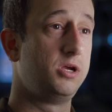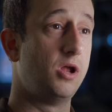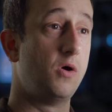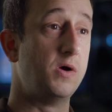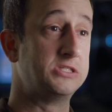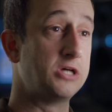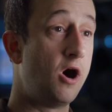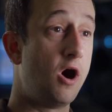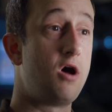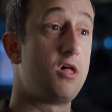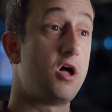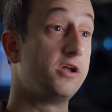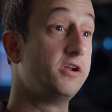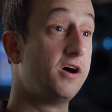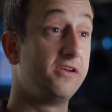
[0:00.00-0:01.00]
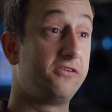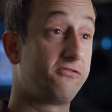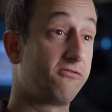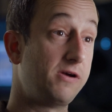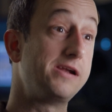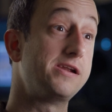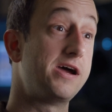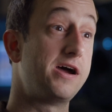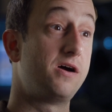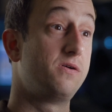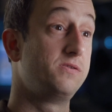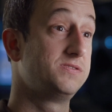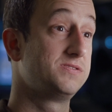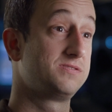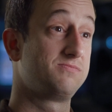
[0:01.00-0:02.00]
You know, it's all on us right
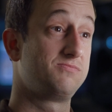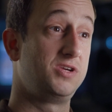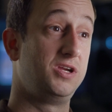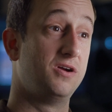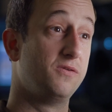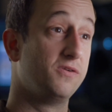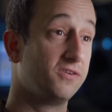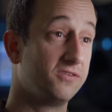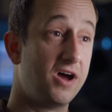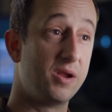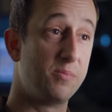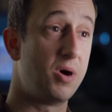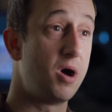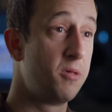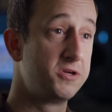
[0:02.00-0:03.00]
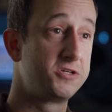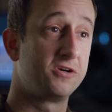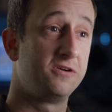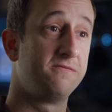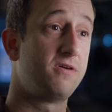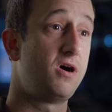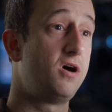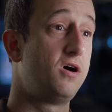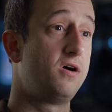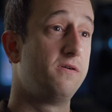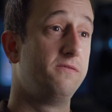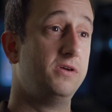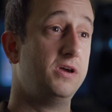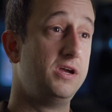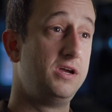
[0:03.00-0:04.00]
now. It's, you know, there's not a publisher
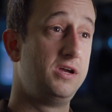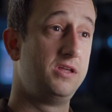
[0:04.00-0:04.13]
involved.